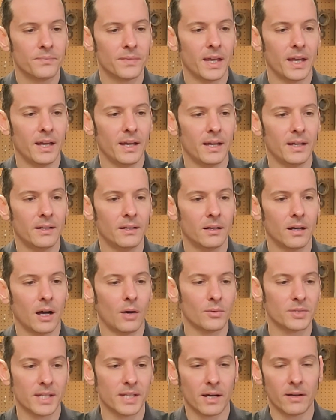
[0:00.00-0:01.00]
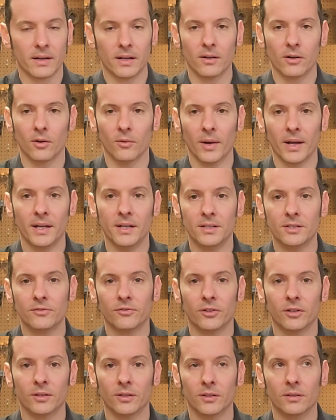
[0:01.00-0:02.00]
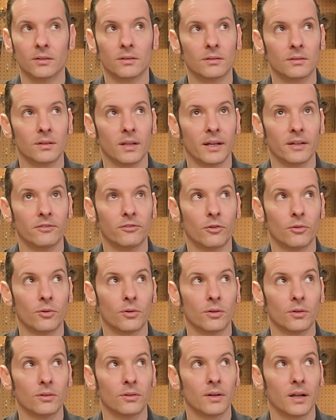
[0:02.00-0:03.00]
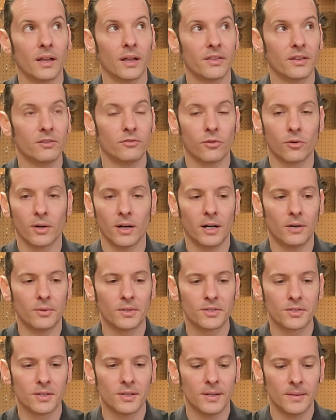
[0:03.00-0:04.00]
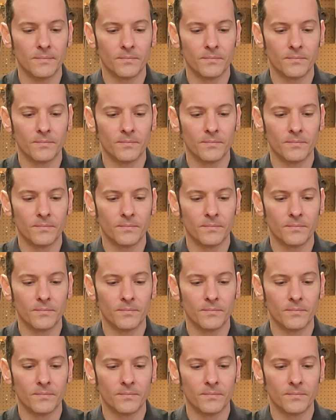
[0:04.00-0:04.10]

and I was out at our range for like 4 hours,